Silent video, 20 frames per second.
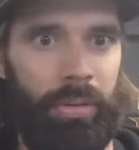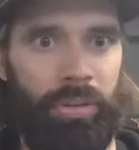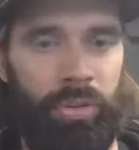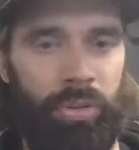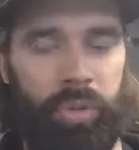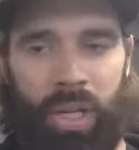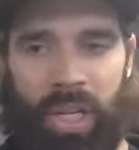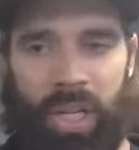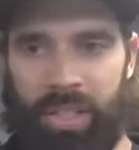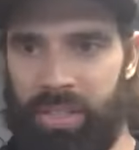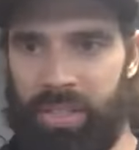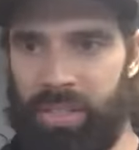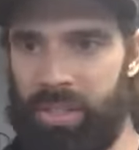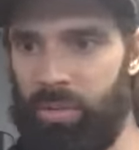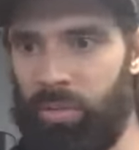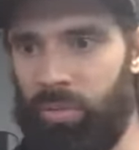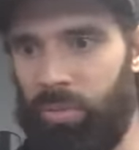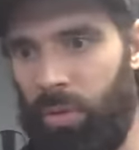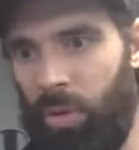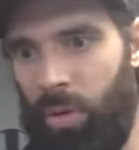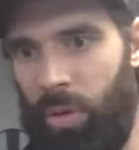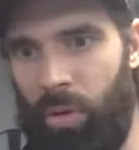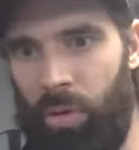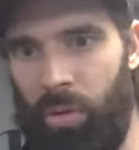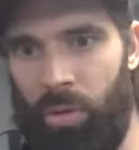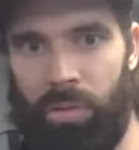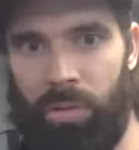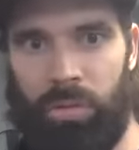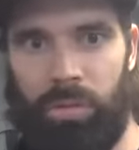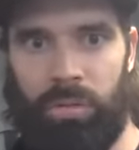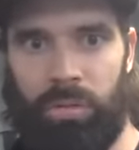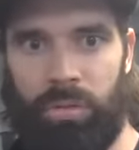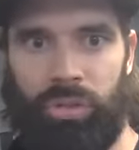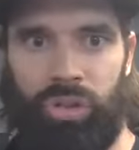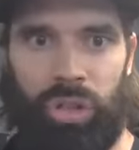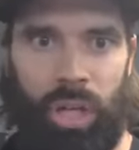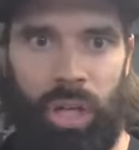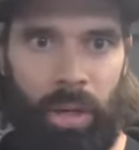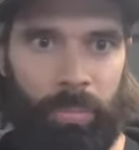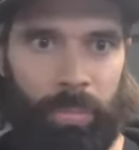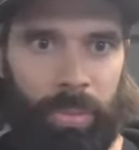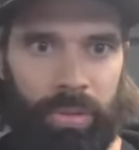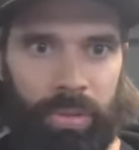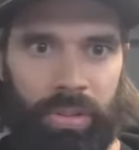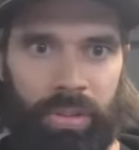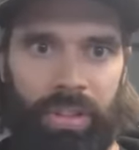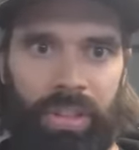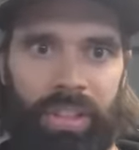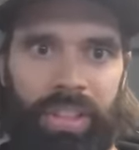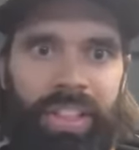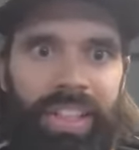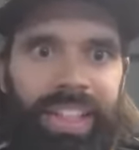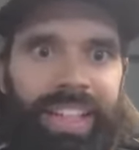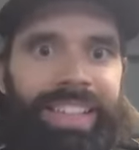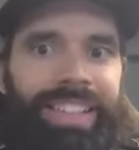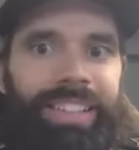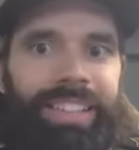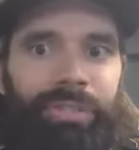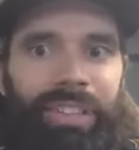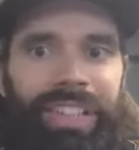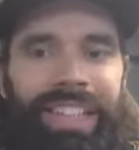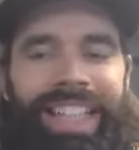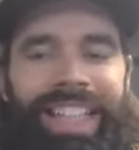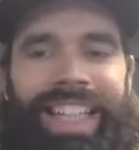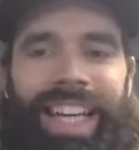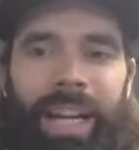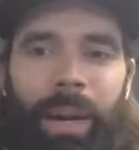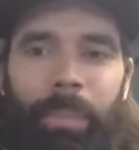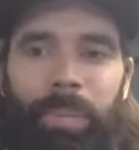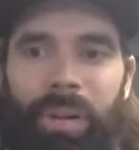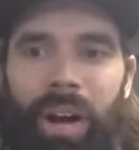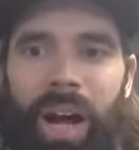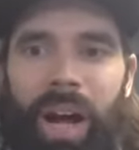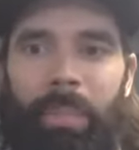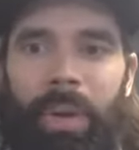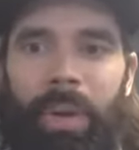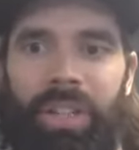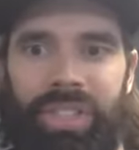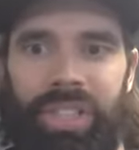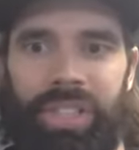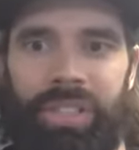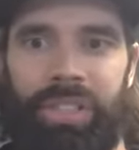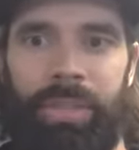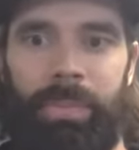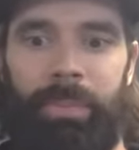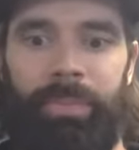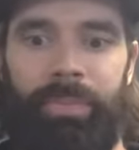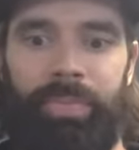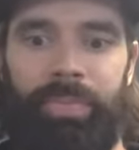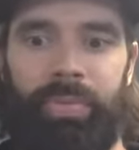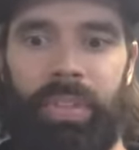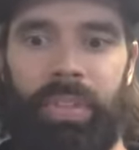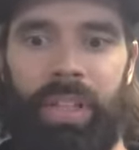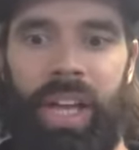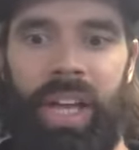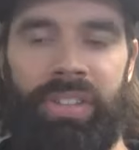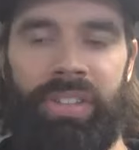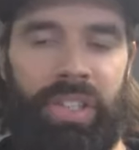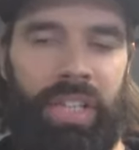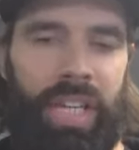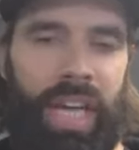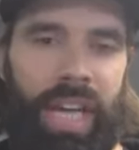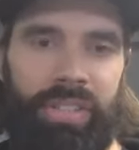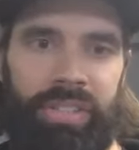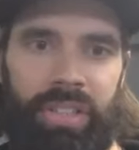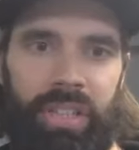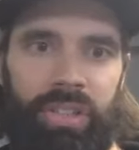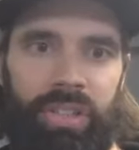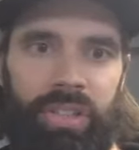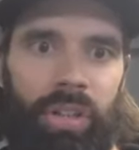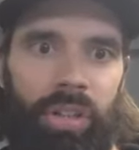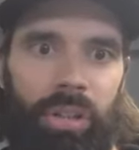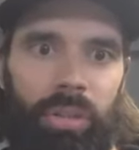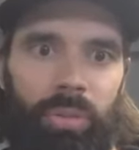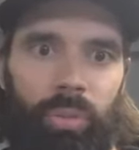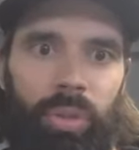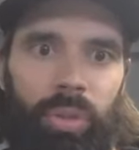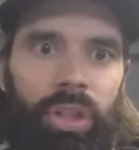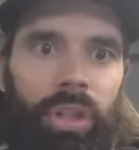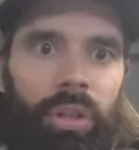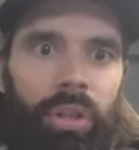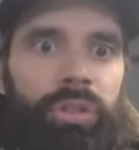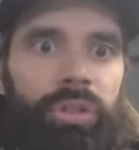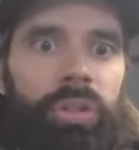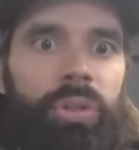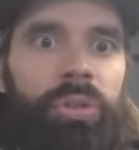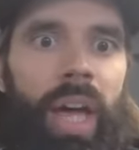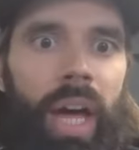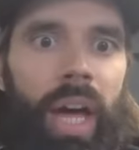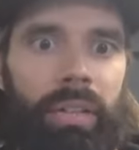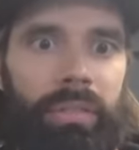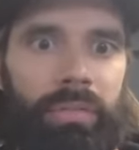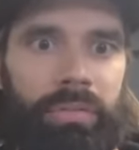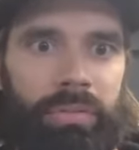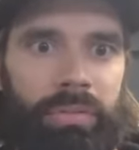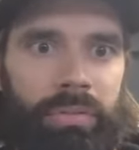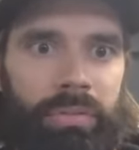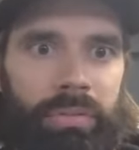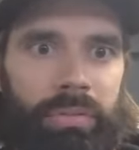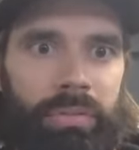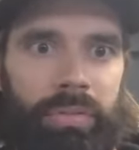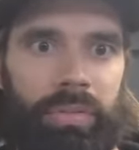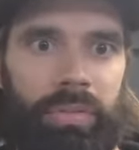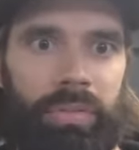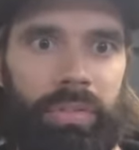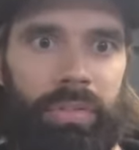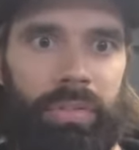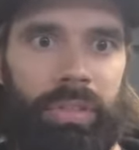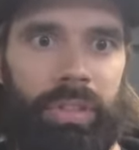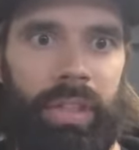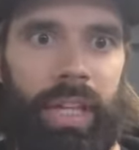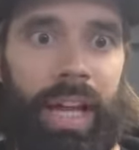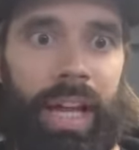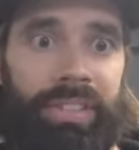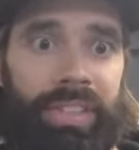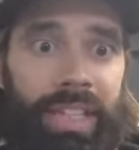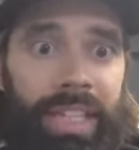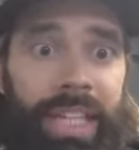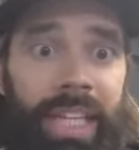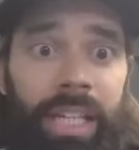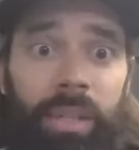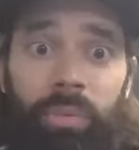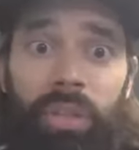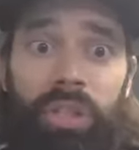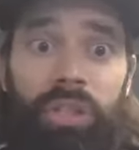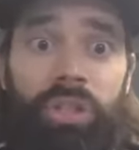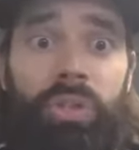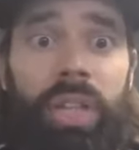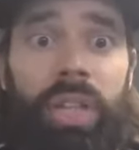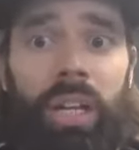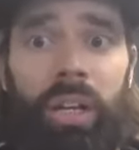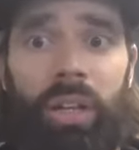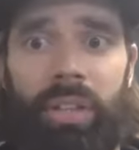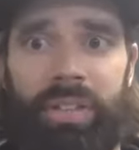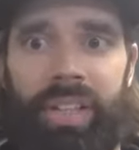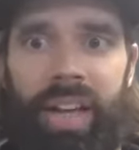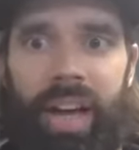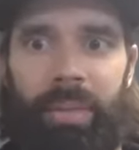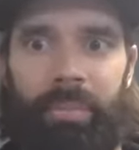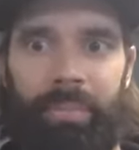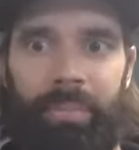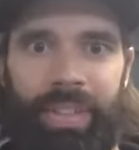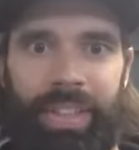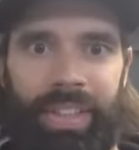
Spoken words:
twist, roll, jump, to really kind of prime our system. As an adult, we don't do that. As a kid, we do that all the time.